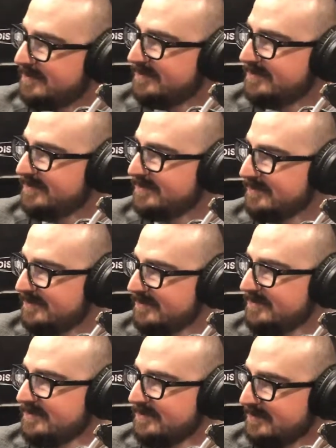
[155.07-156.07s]

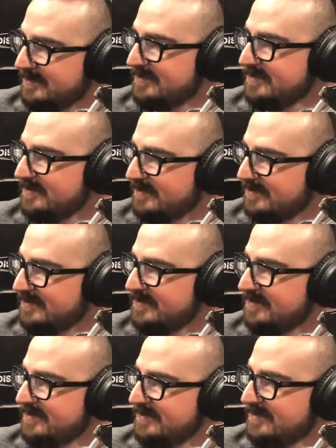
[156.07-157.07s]

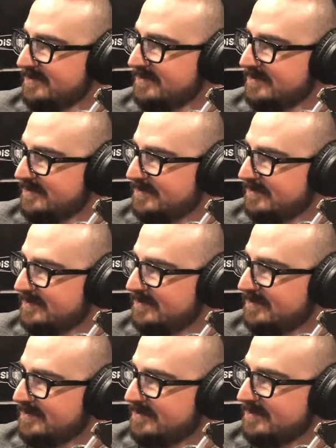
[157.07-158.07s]

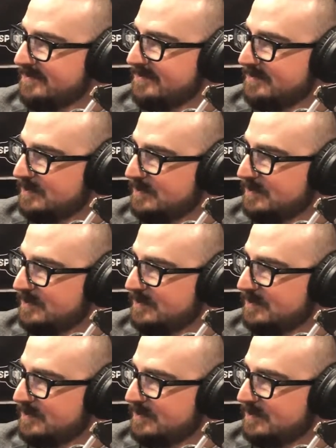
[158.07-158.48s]
(not speaking)